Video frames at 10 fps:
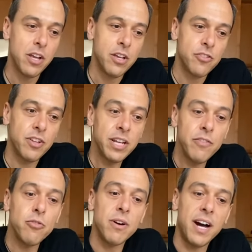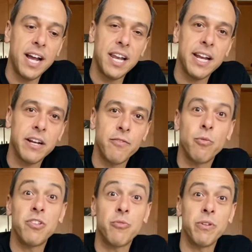So that gives you a highlight of
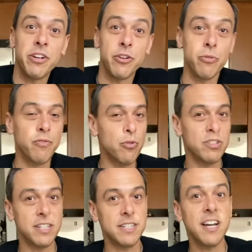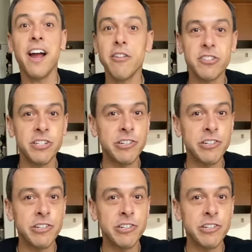what's really new. Of course, the entire center